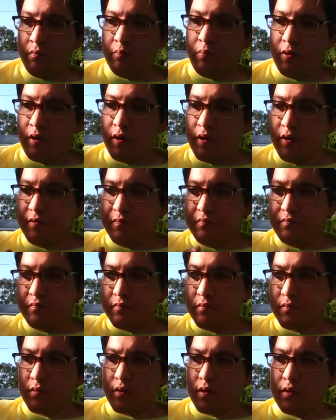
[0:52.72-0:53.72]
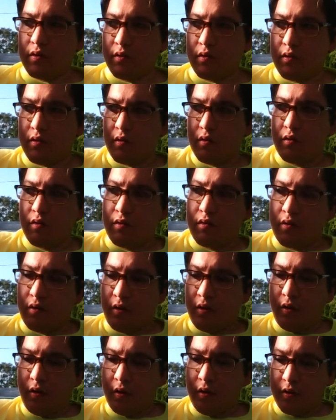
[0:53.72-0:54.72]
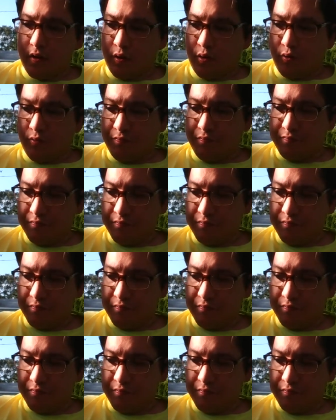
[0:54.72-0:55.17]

But, you know,